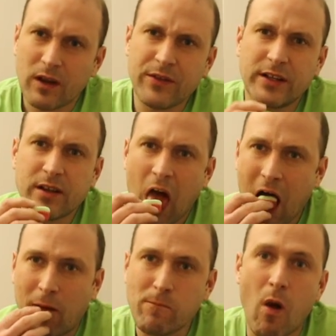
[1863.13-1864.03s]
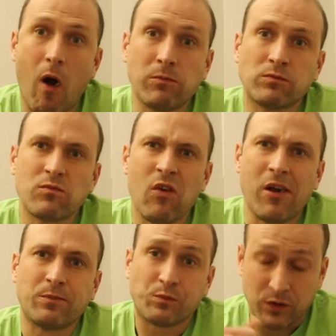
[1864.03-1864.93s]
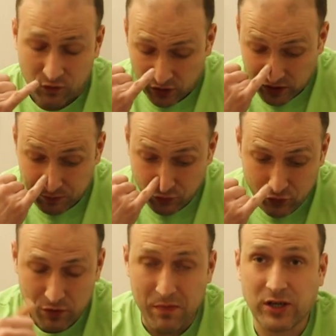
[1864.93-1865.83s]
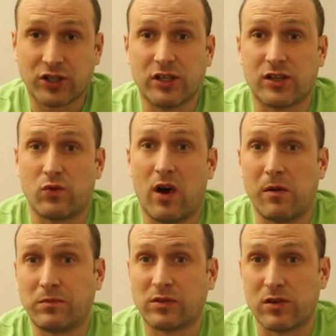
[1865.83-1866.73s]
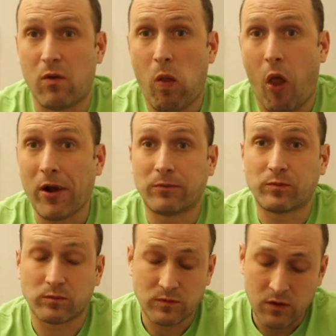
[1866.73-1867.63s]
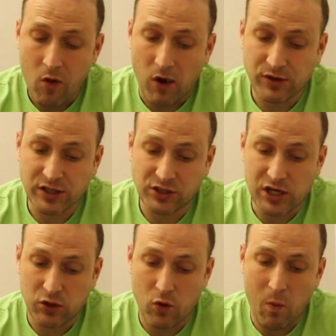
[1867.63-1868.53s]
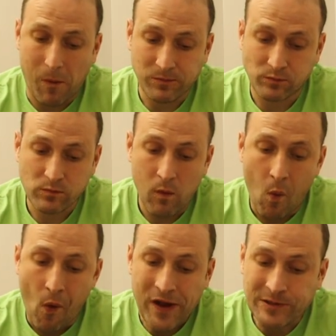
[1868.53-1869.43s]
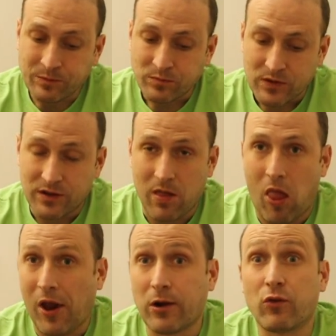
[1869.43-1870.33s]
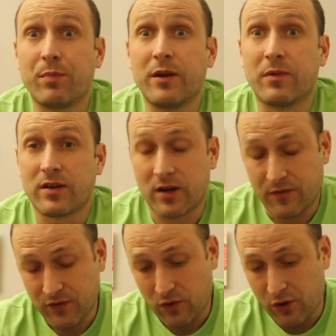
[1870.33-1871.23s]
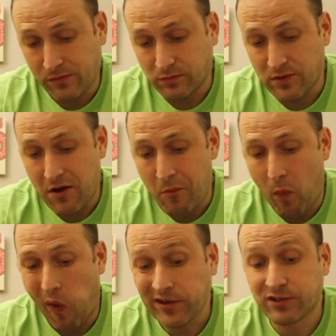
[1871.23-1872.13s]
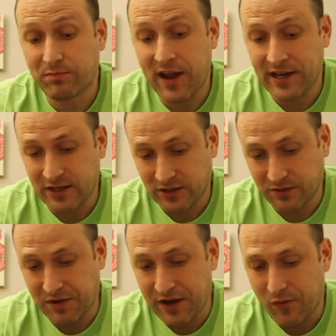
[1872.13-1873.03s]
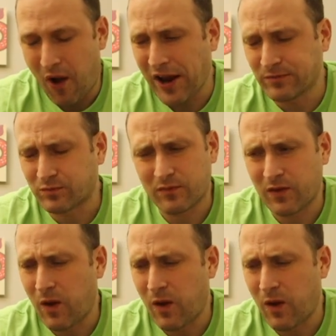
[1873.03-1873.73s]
Then, of course, I do the budget as well. So, under a chuckle. I'll repeat myself, sorry. But explaining why.